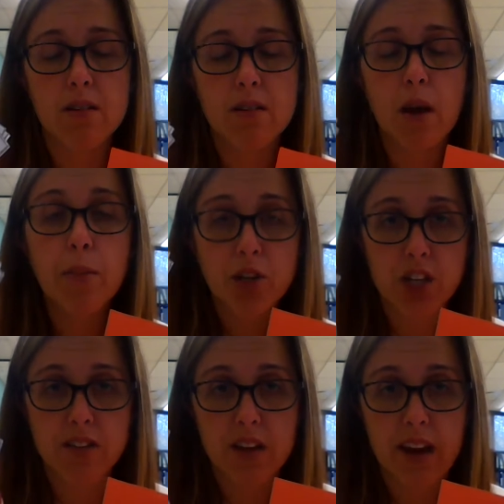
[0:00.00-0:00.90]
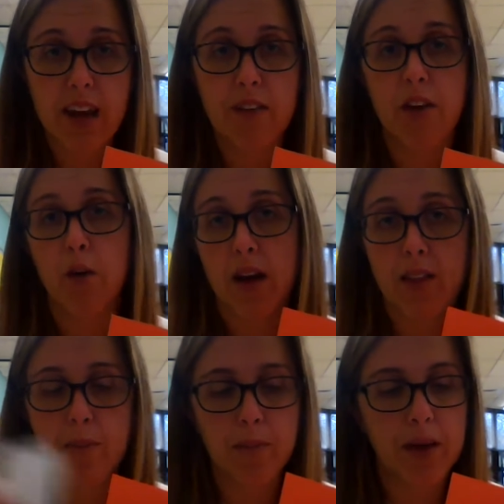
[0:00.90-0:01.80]
number sheets that I gave you and
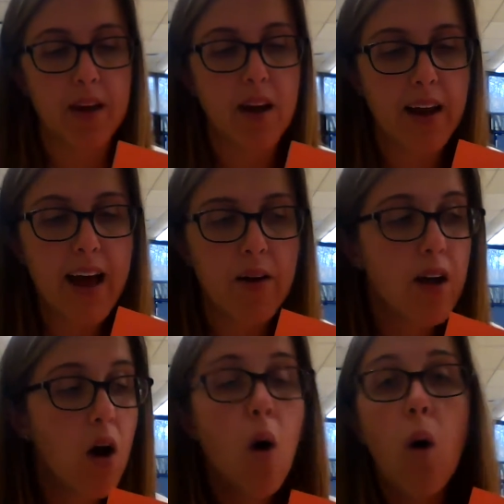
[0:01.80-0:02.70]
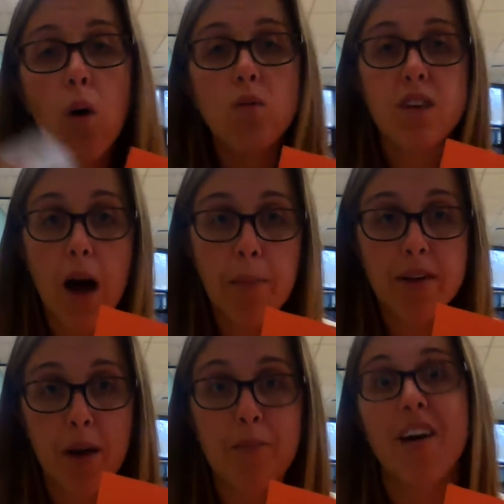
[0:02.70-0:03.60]
them being cut out, hold up a
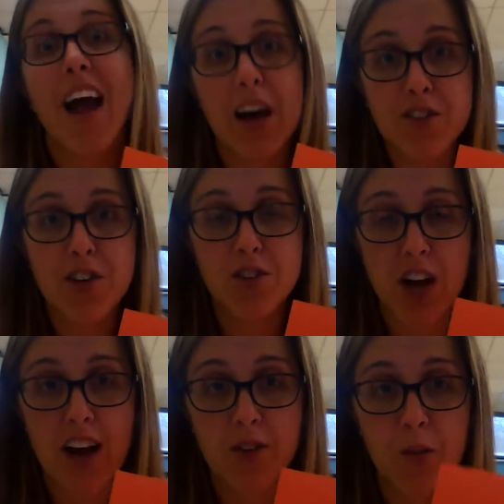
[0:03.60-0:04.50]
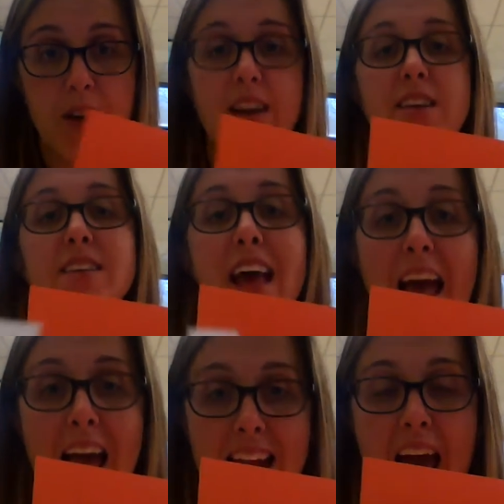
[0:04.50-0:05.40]
number, ask your child what it is,
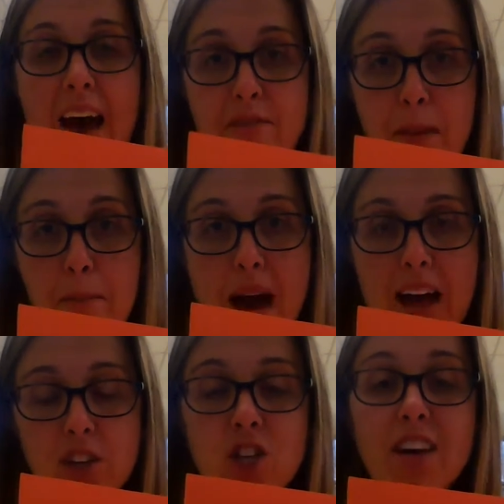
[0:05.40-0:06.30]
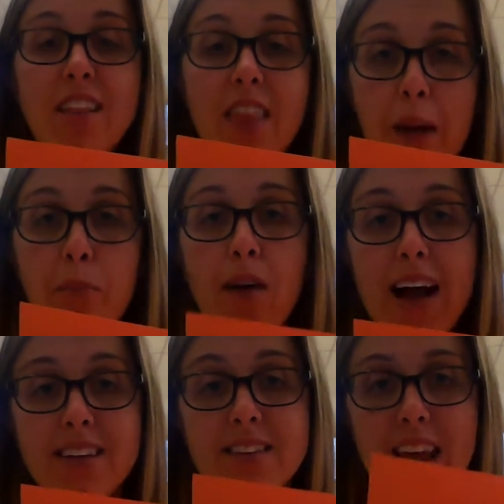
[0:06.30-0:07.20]
and have them match. Then
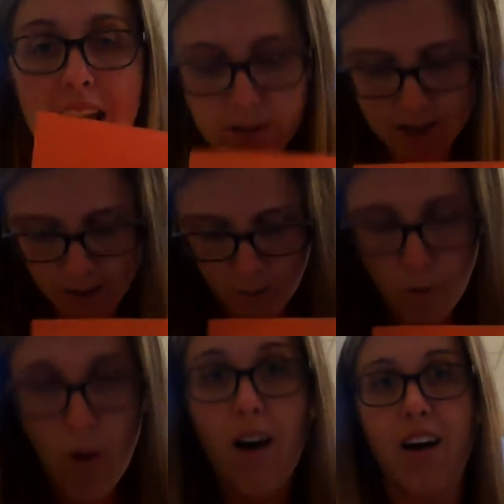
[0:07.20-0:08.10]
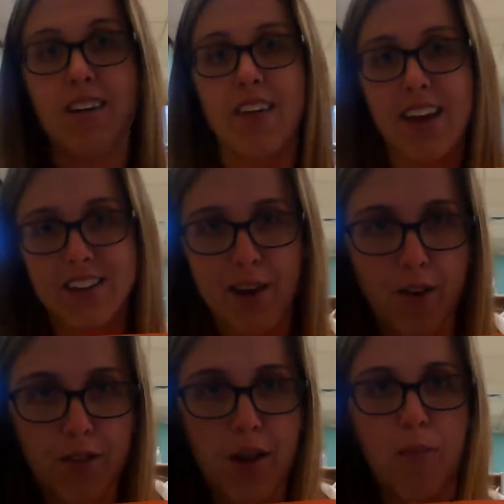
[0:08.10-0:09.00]
practice counting. One, and they could take
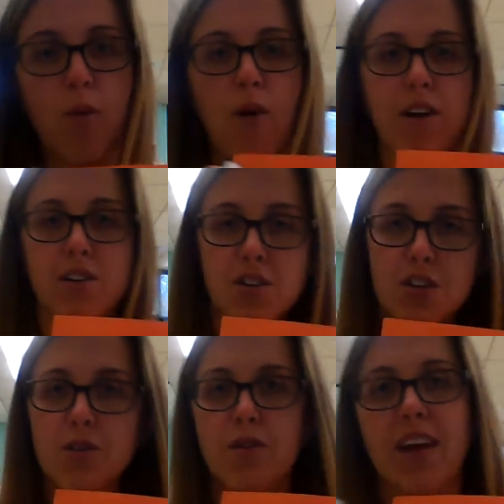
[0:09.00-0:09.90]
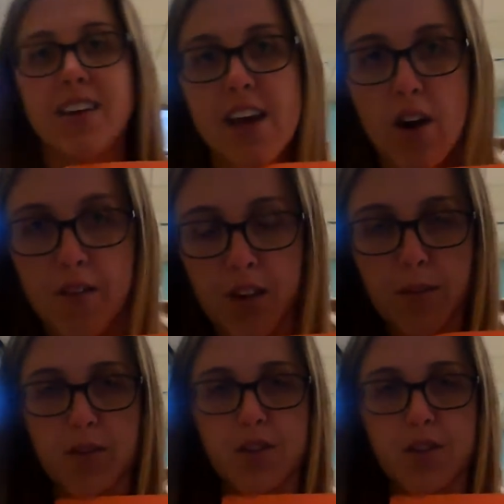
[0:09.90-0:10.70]
off the number one. Two, they could take off the number